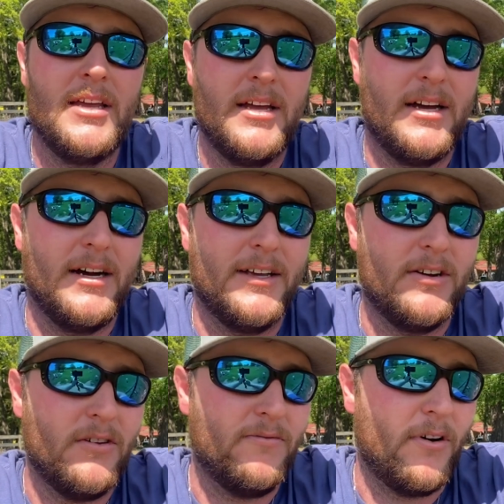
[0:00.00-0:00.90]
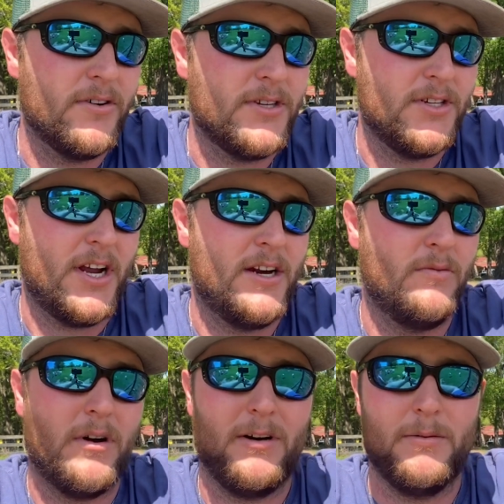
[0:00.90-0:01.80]
1st of
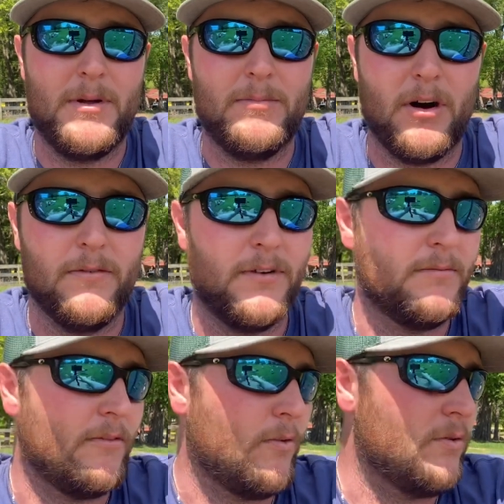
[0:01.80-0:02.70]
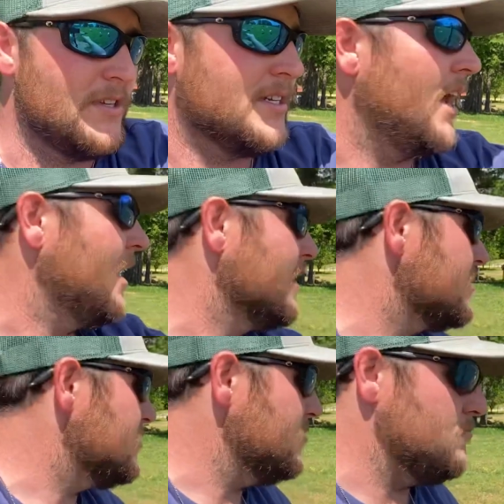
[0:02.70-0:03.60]
January would be perfect before this guy
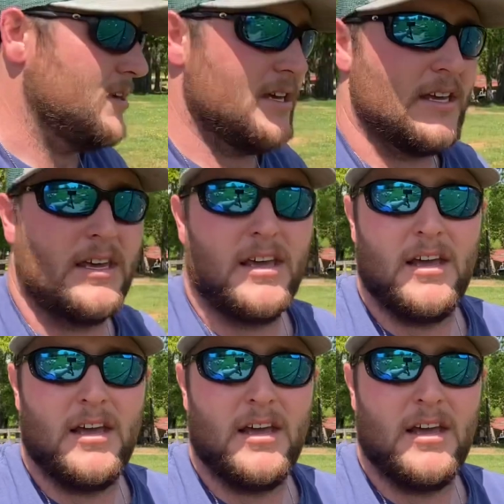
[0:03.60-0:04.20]
gets too big.